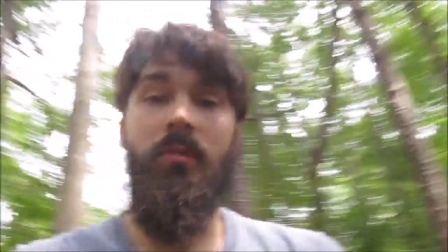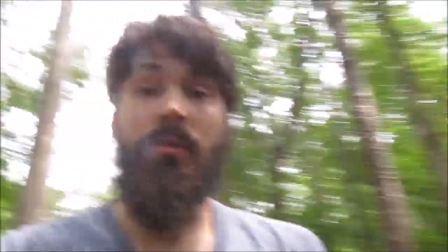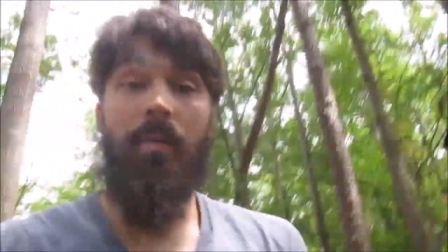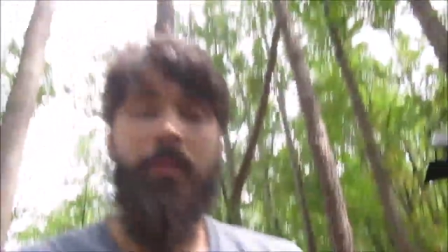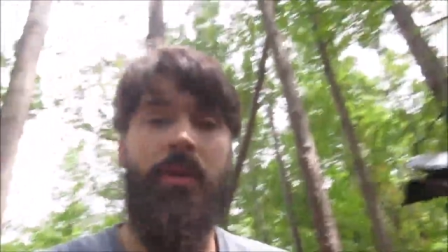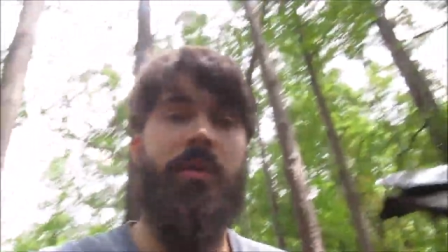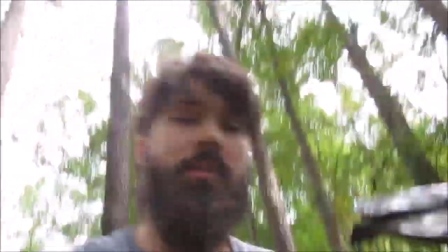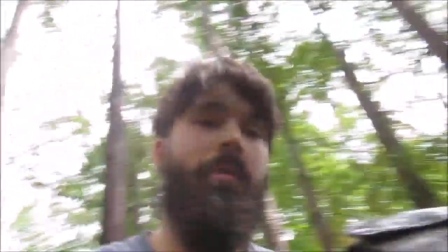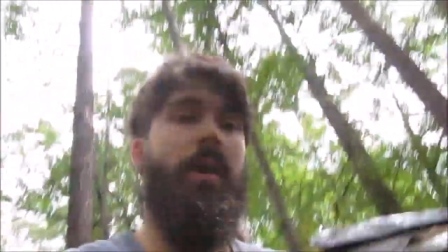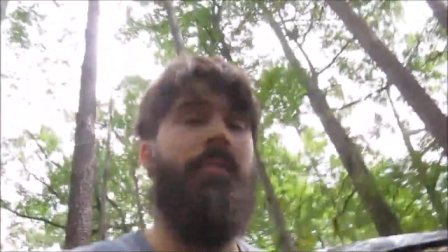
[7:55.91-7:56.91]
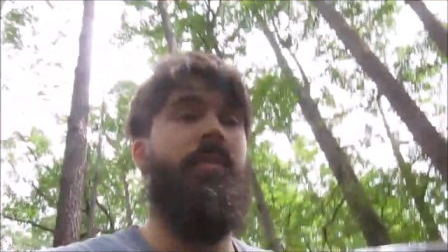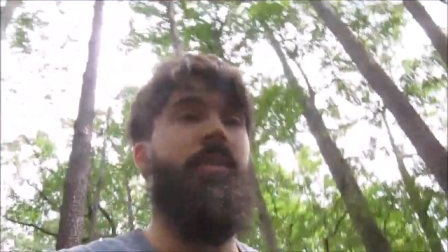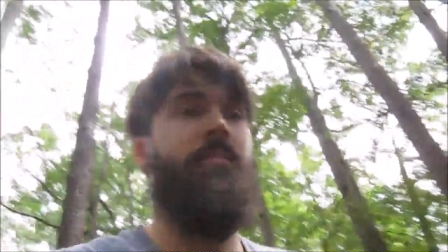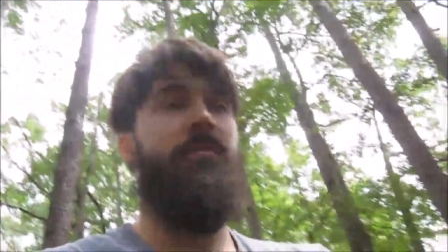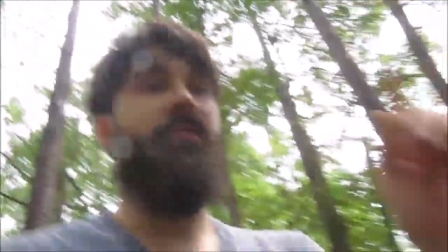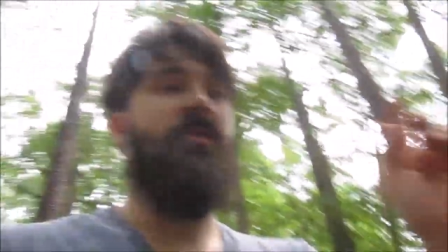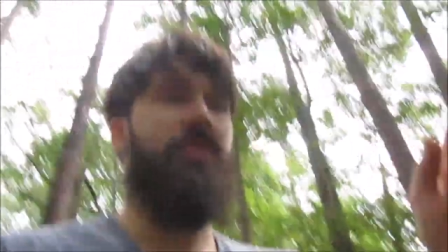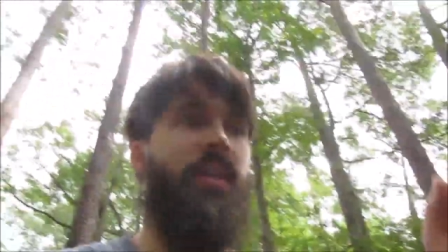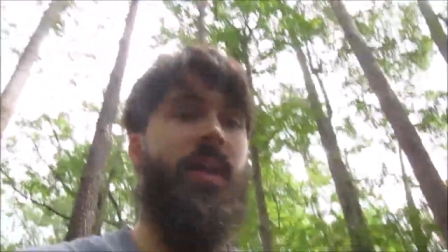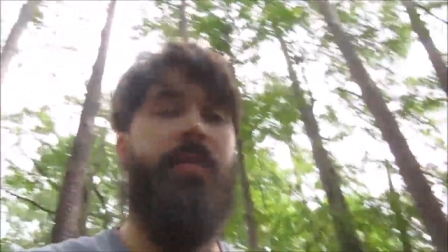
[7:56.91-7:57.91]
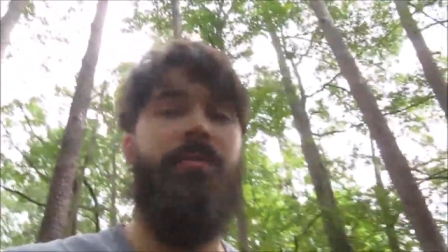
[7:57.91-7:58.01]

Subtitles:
Time to get the battery in, but first I have